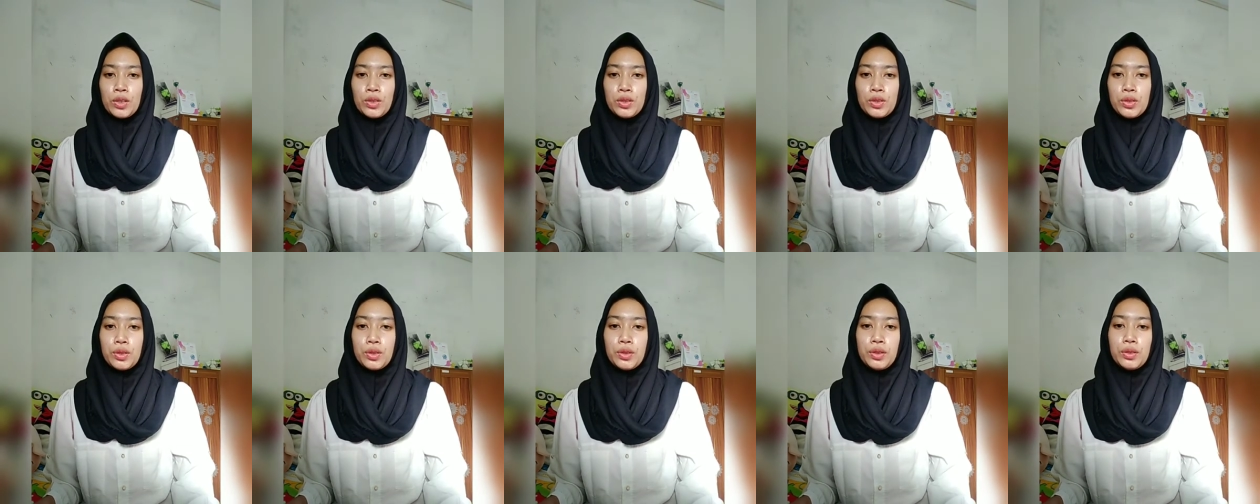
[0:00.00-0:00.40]

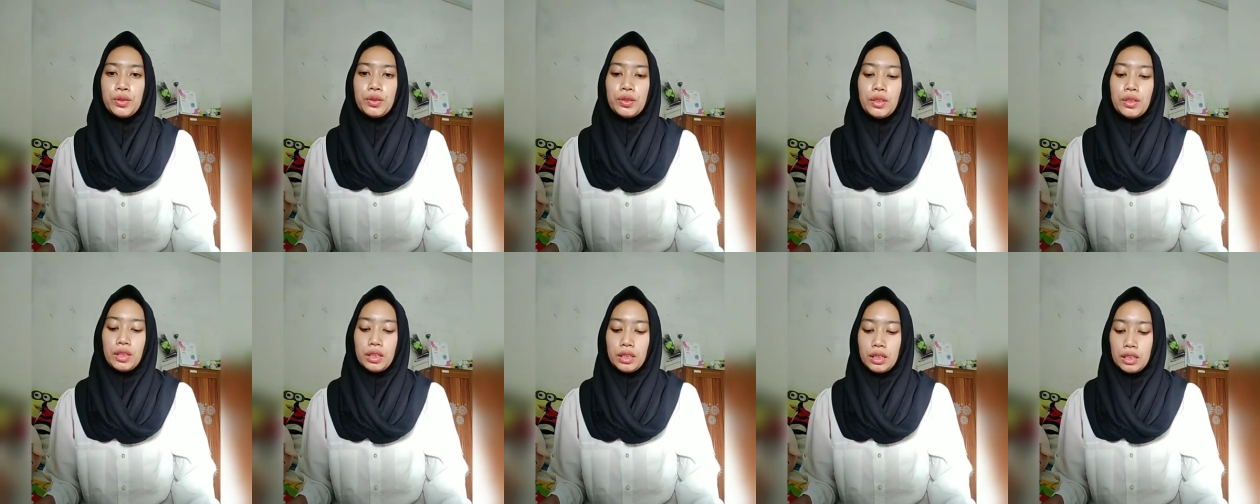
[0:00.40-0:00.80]
to
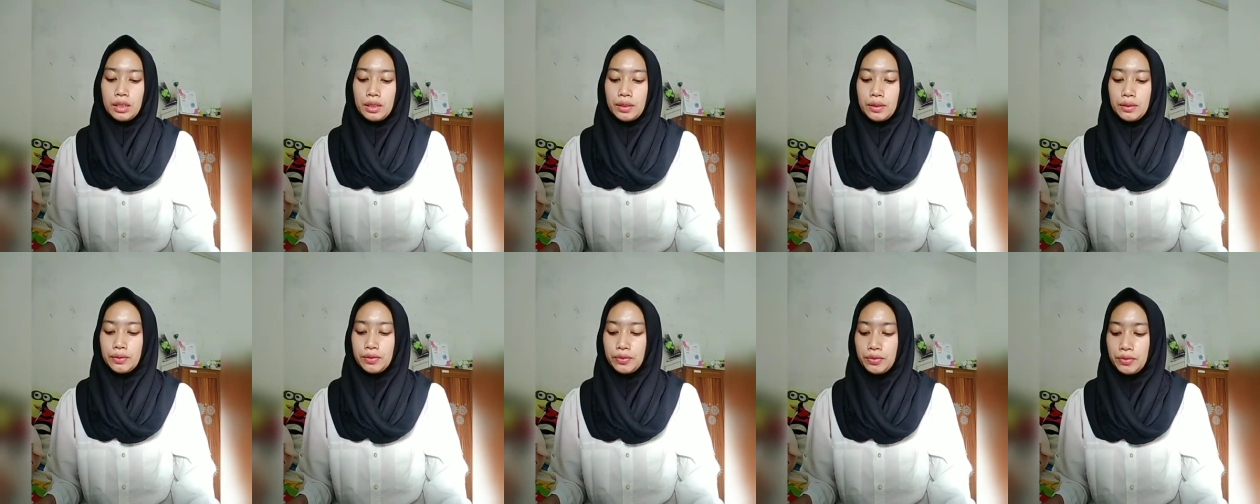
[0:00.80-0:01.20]

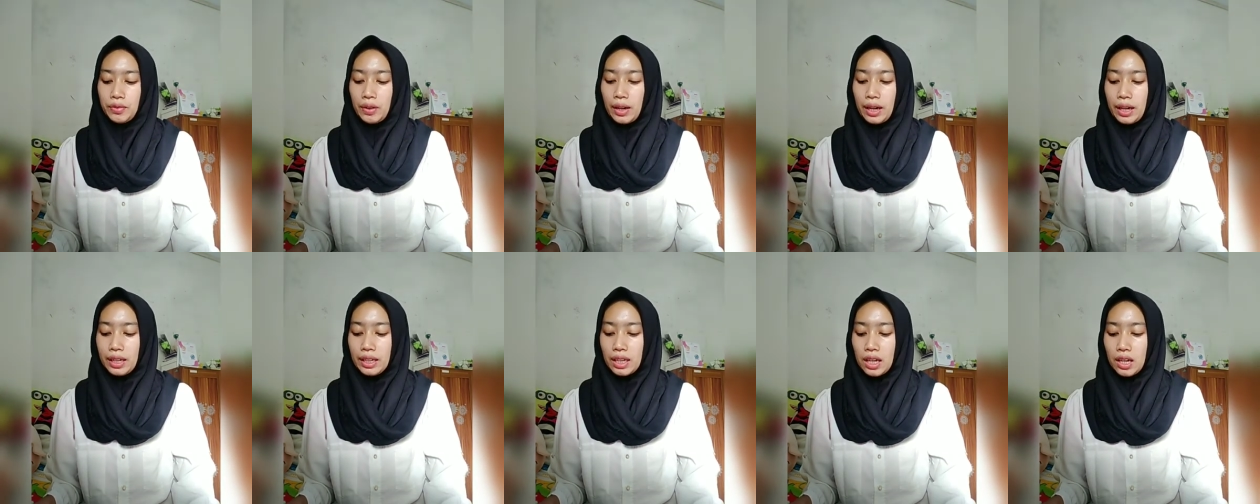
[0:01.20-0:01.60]

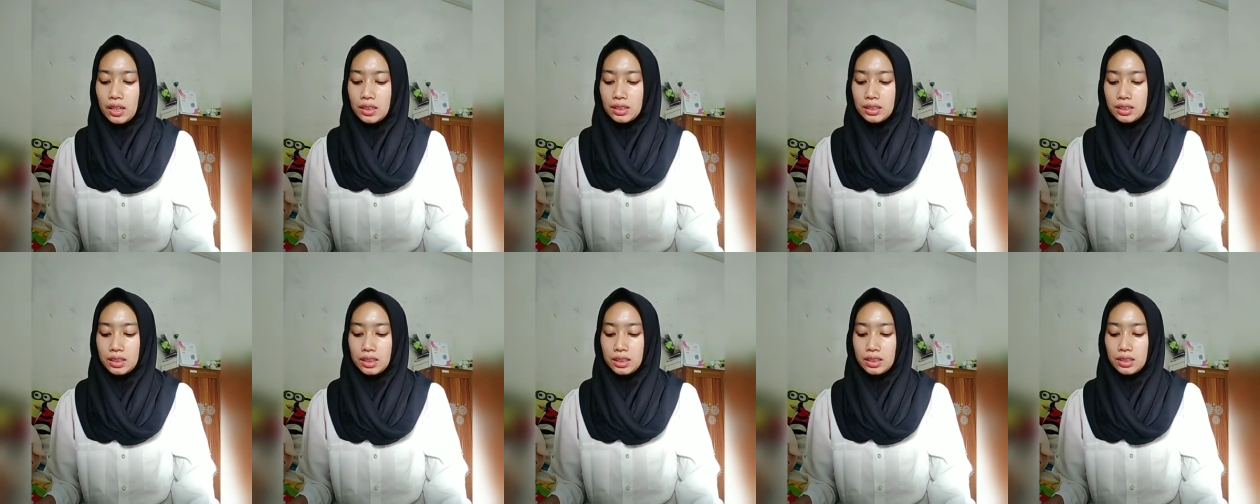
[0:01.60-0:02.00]
find
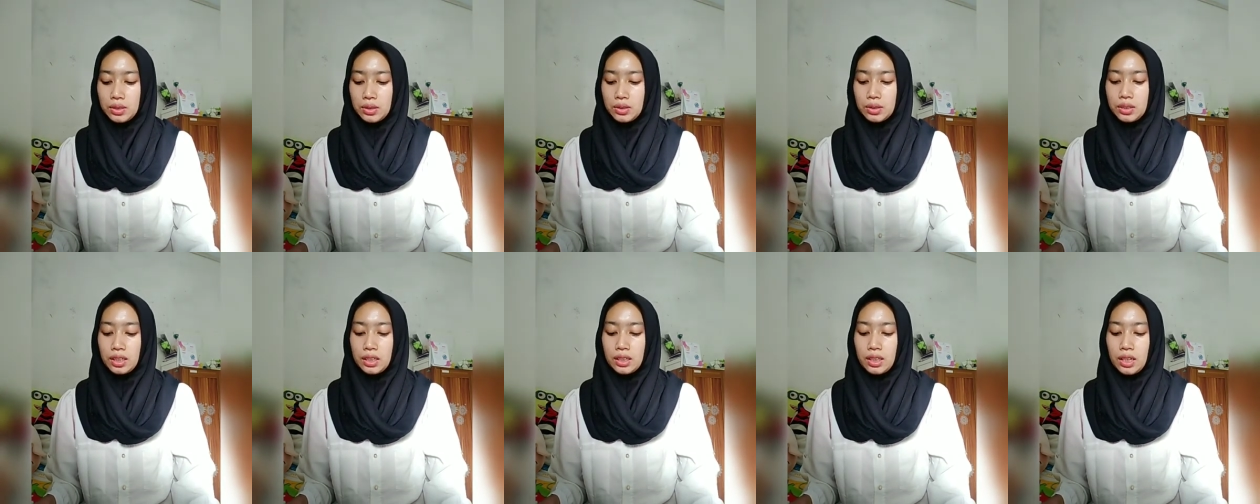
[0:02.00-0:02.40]
out the
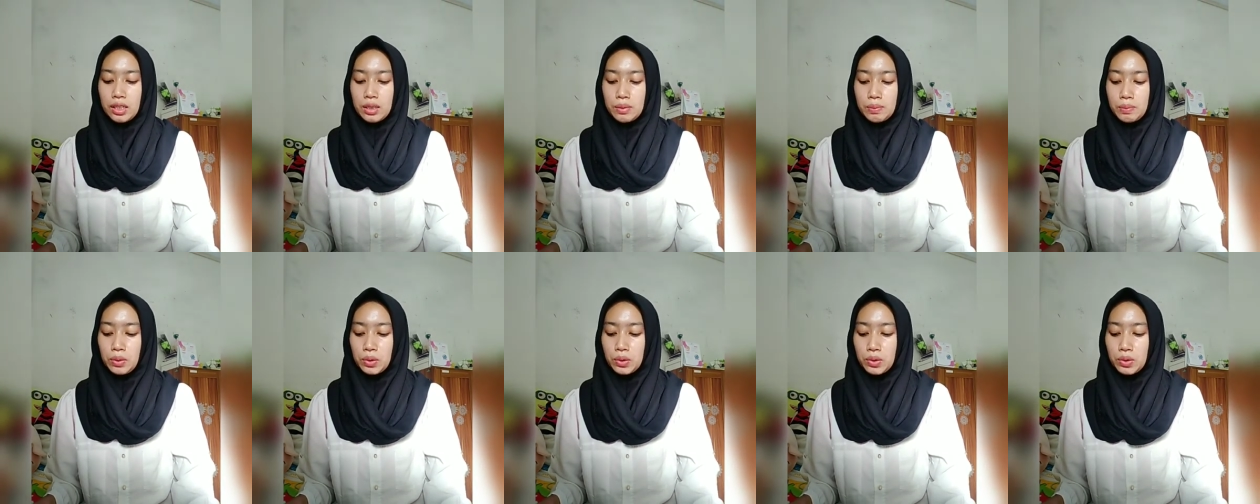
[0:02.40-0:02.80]
student
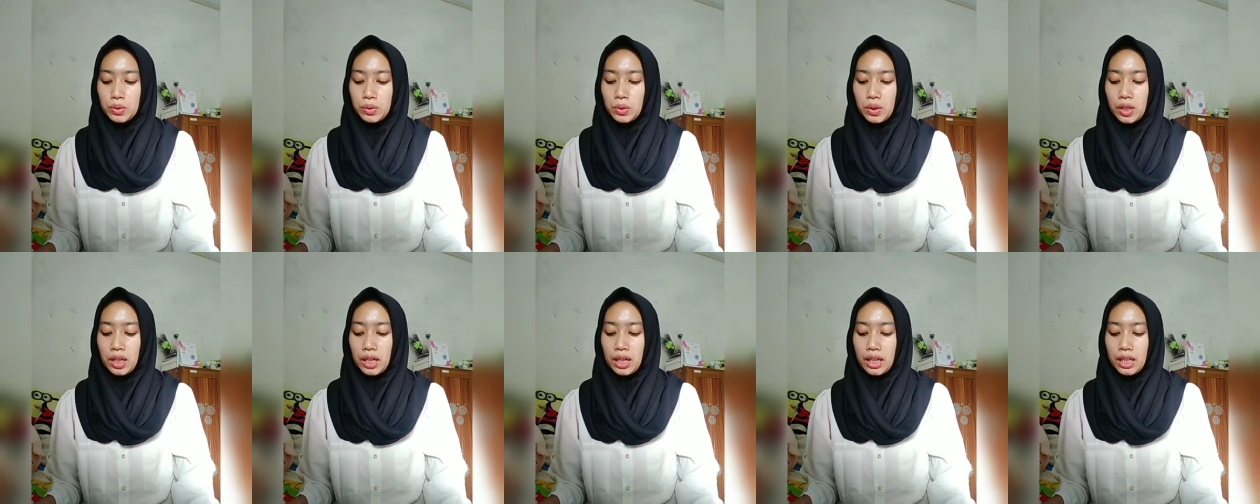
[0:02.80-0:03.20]
response
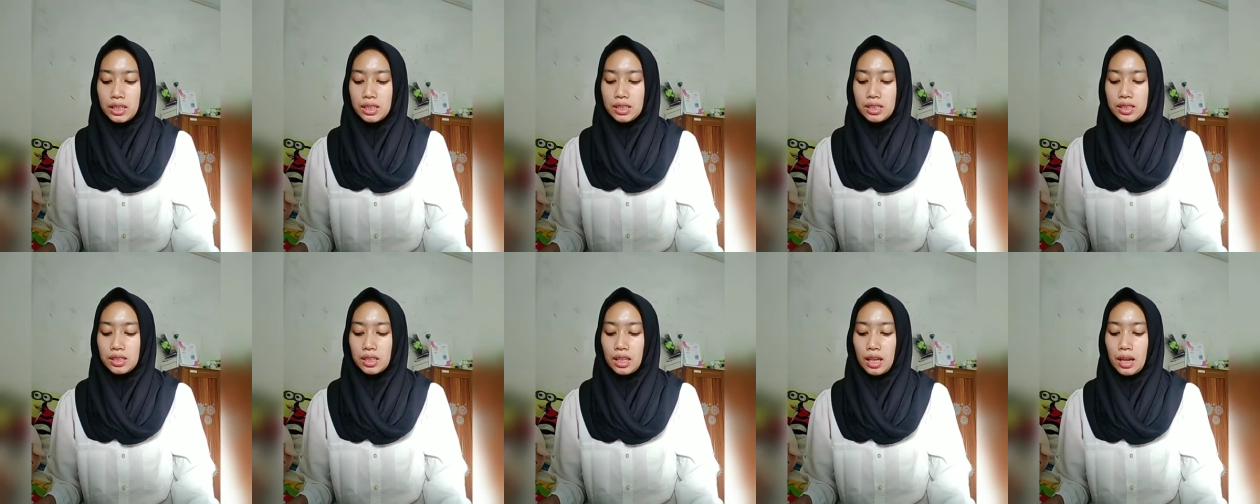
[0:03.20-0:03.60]
to
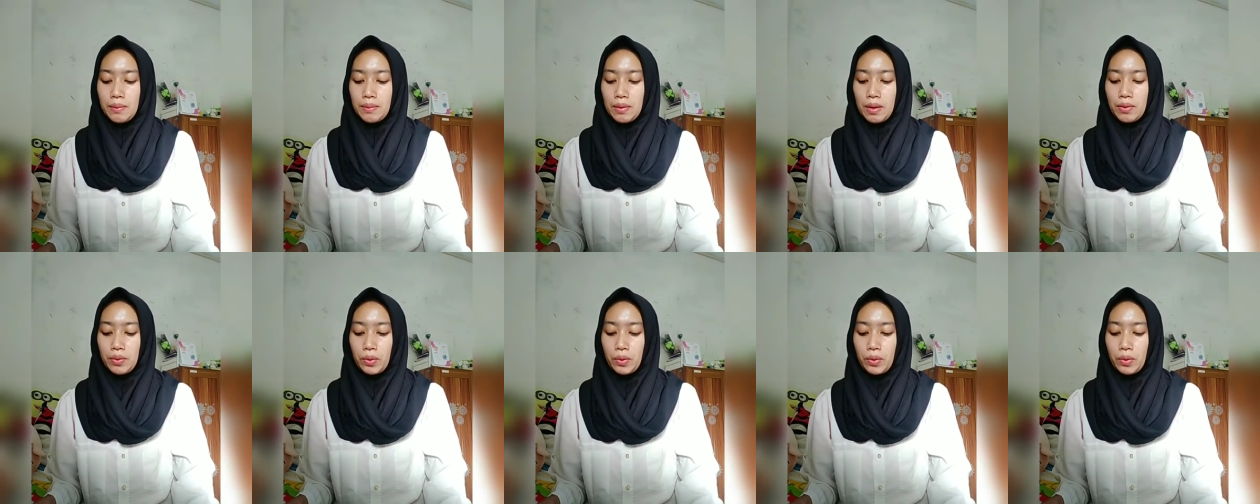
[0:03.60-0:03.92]
each type of